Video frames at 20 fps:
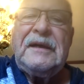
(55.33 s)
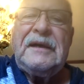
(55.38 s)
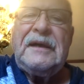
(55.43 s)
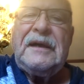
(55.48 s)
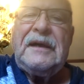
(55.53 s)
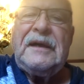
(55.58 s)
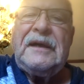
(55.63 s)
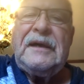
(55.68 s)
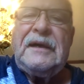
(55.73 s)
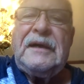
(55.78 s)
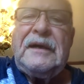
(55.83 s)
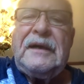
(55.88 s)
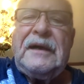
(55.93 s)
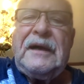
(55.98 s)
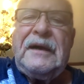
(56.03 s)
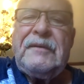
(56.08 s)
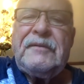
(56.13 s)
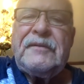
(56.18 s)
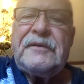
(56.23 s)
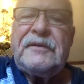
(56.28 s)

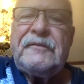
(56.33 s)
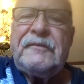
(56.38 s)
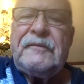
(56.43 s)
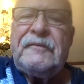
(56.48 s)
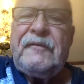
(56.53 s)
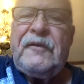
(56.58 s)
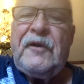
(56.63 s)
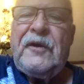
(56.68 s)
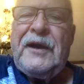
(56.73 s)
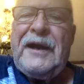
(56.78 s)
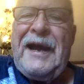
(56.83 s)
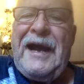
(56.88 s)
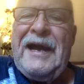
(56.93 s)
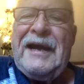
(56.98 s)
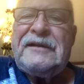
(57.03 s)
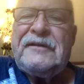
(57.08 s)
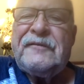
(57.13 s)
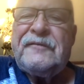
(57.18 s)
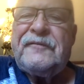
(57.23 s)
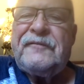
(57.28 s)
I was very
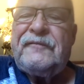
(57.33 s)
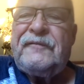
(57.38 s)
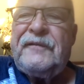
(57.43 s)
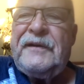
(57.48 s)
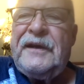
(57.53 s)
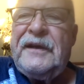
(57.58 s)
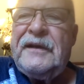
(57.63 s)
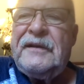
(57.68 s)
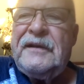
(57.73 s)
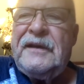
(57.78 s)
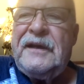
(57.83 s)
active in